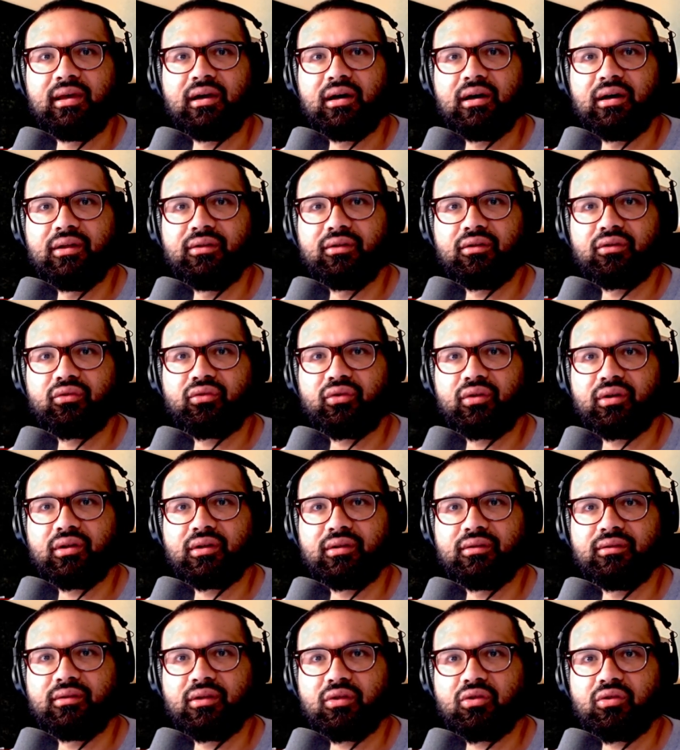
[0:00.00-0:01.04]
under certain
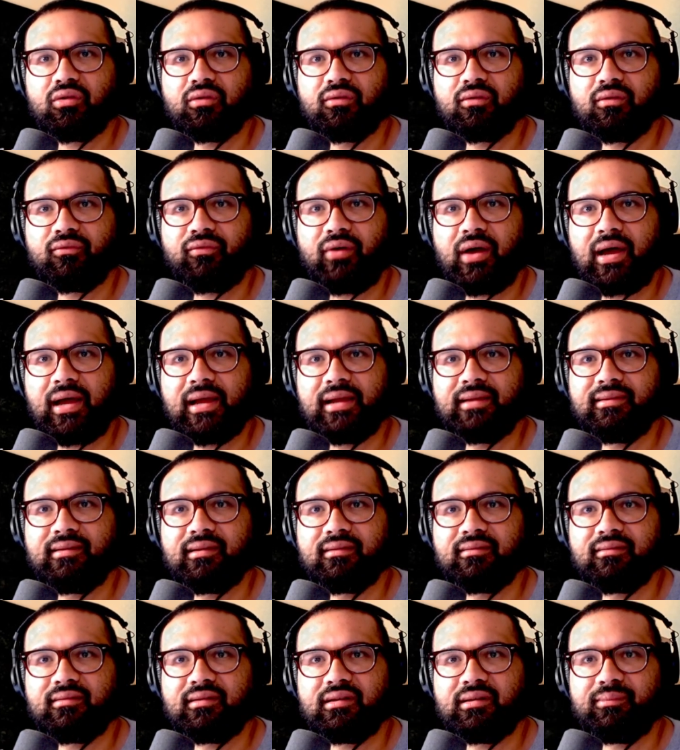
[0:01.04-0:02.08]
conditions of high
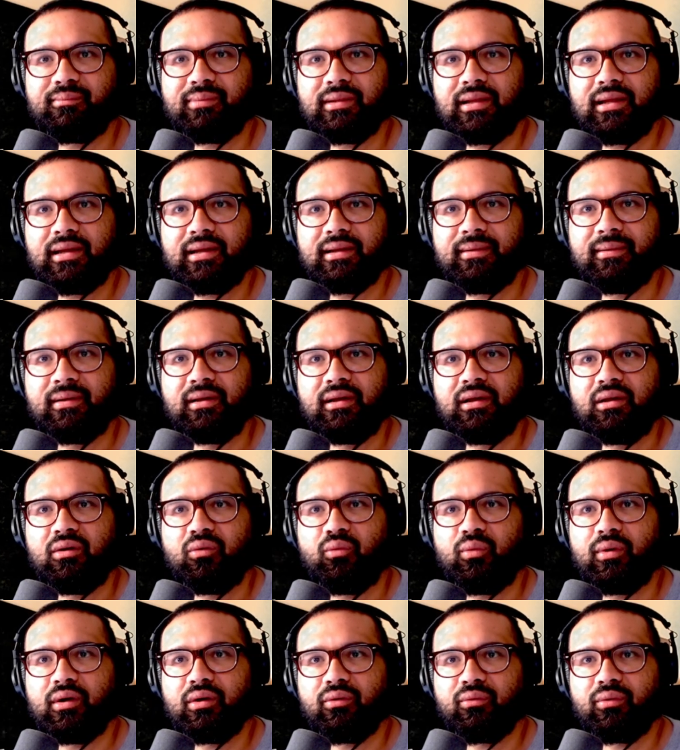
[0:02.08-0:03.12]
intensity play
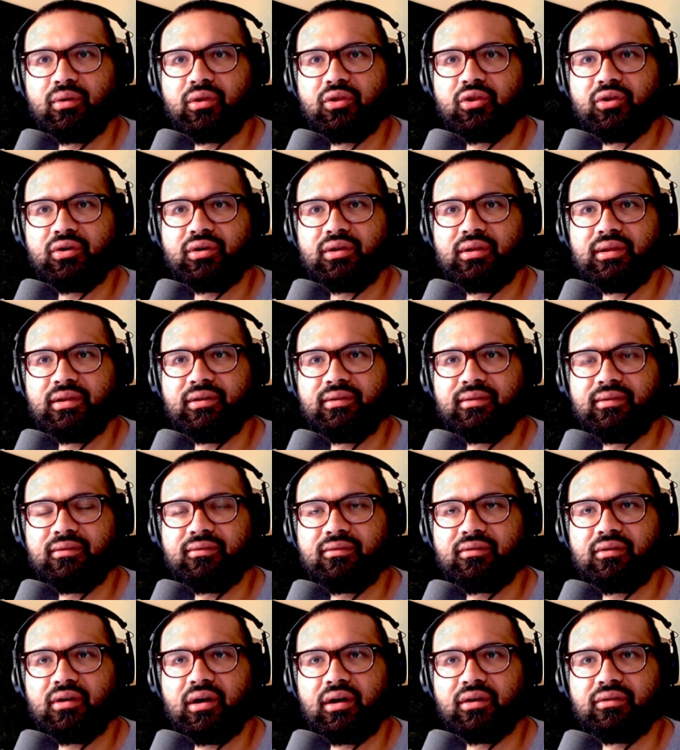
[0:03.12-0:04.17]
when originally
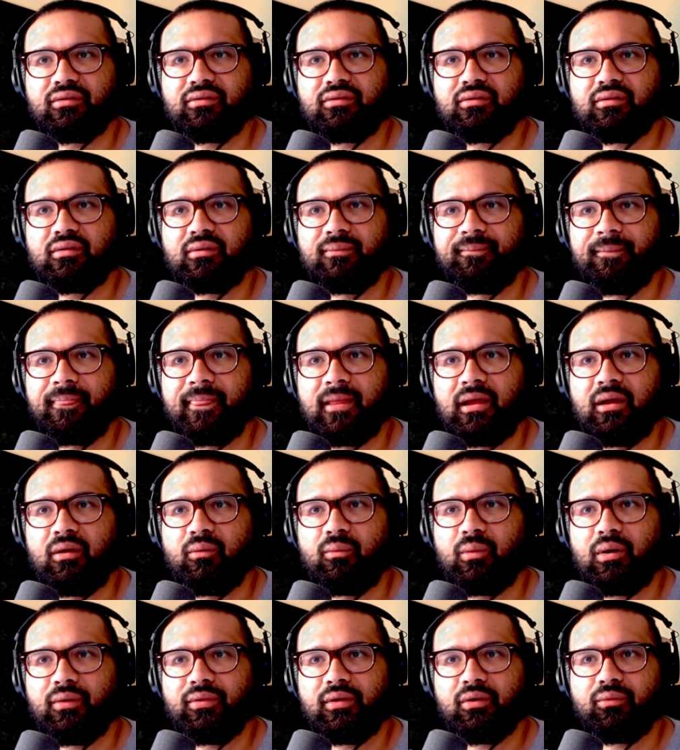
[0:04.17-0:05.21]
discussed.
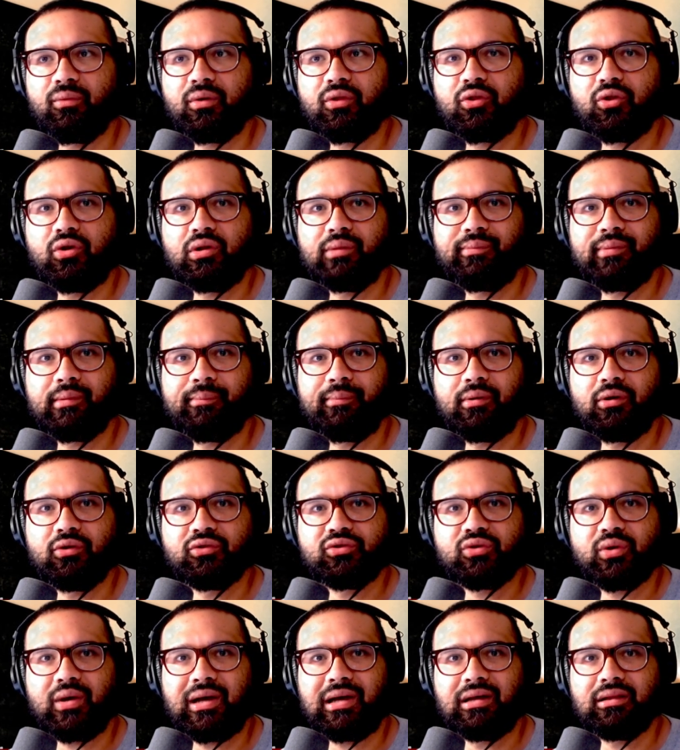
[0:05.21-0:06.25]
While the original
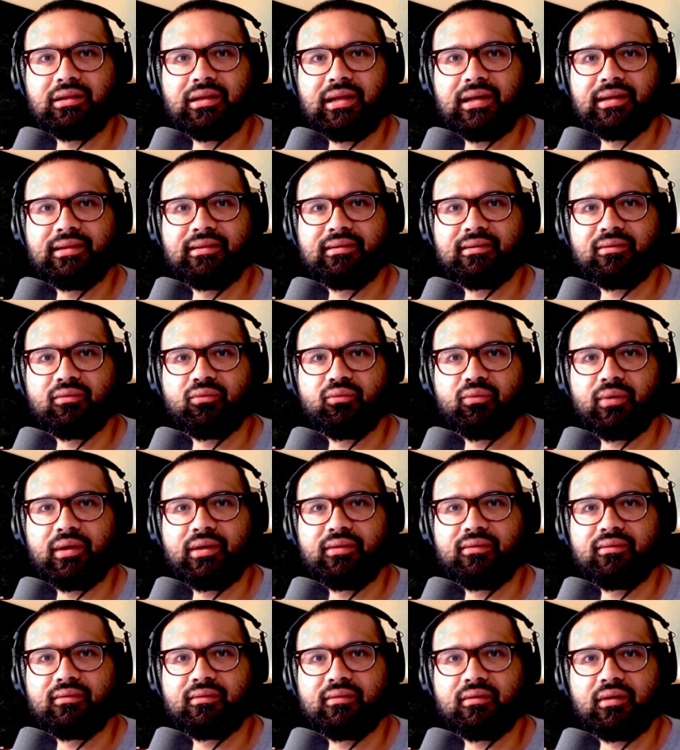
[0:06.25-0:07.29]
proposal outlined
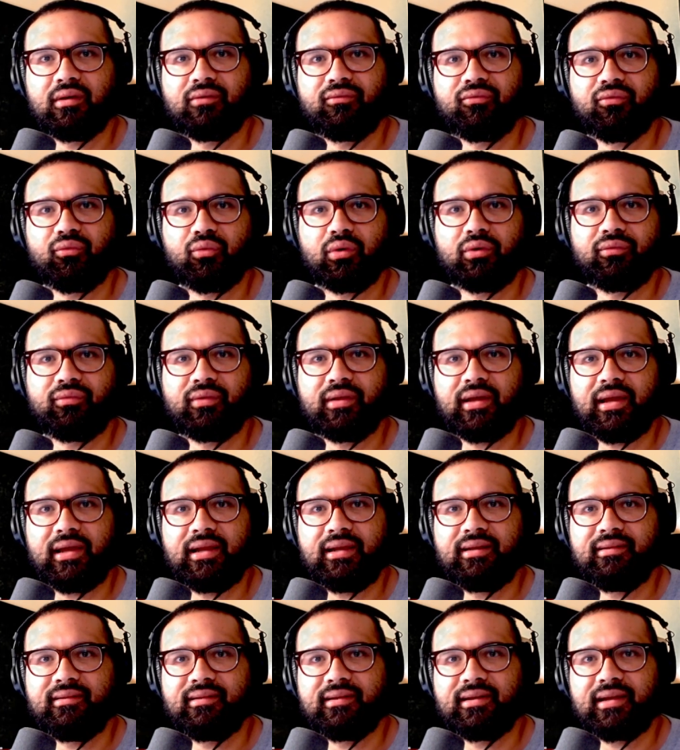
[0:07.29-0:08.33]
rates of roughly
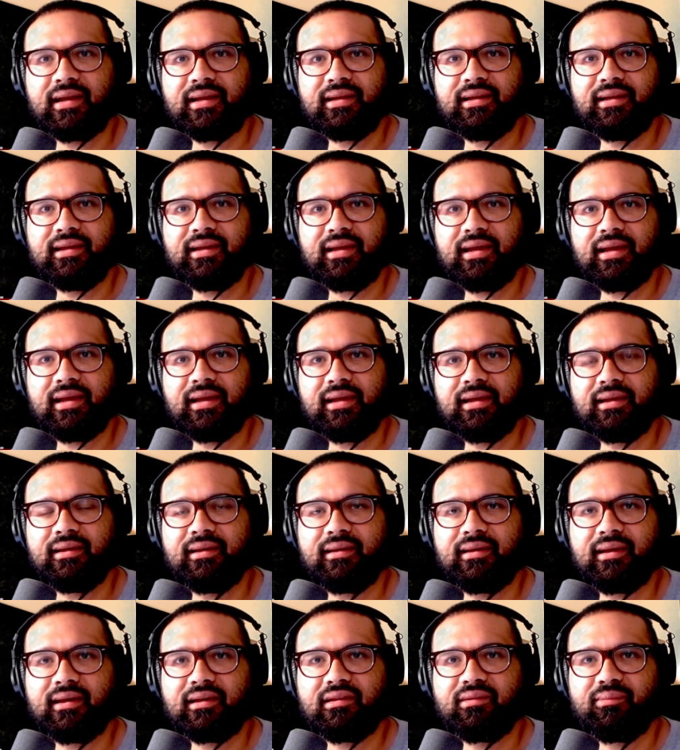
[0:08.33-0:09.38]
80 to 90k
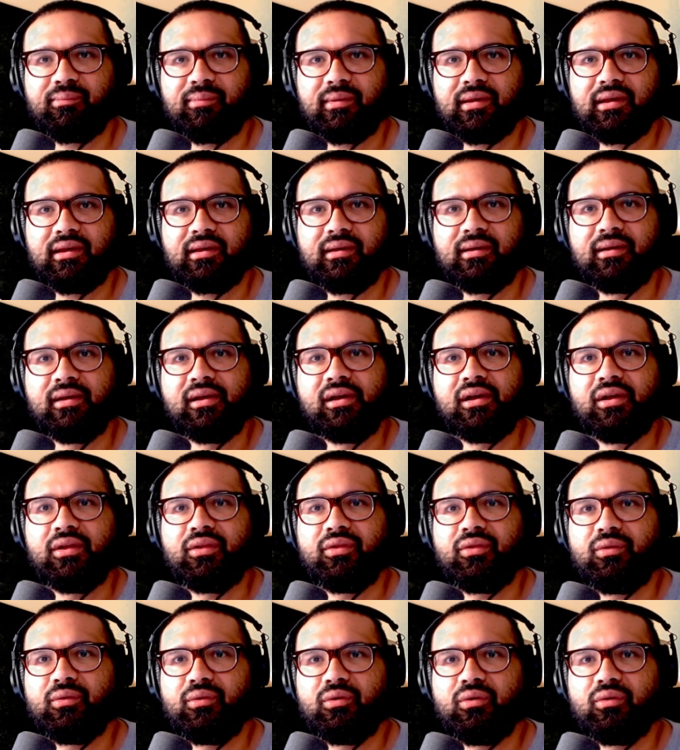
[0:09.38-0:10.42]
XP
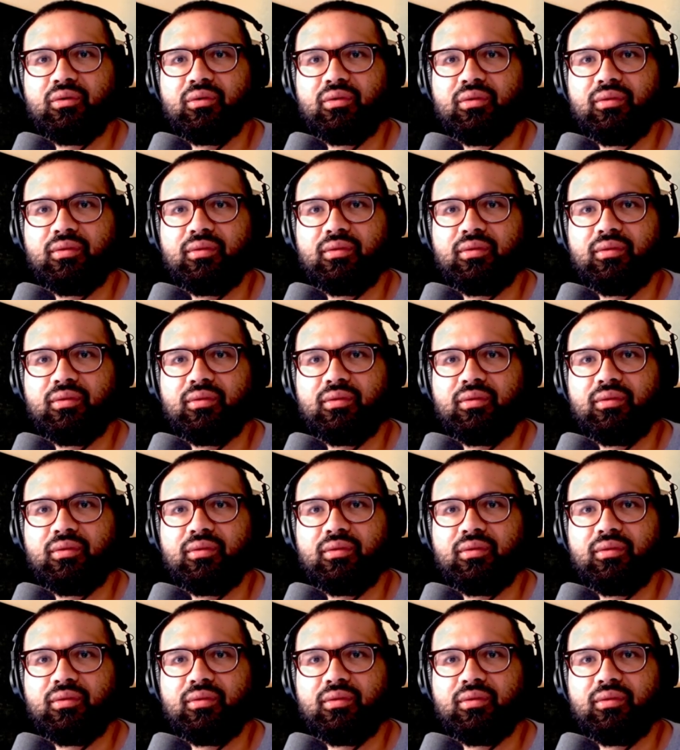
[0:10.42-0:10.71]
through